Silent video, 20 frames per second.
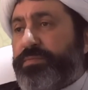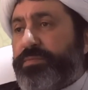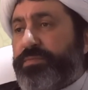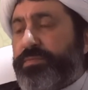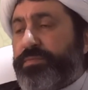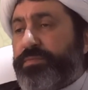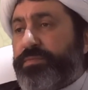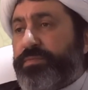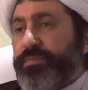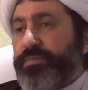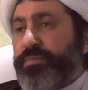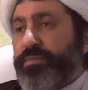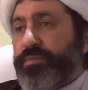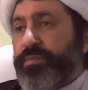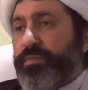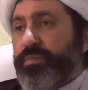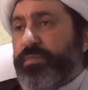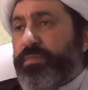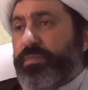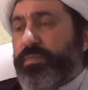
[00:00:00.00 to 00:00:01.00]

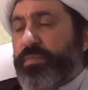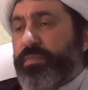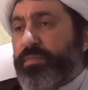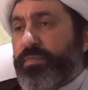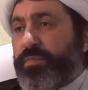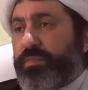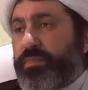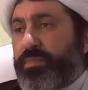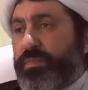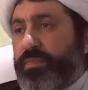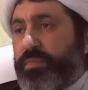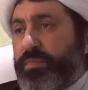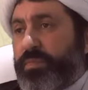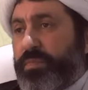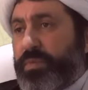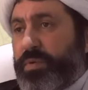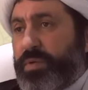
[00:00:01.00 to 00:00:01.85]
(no one is talking)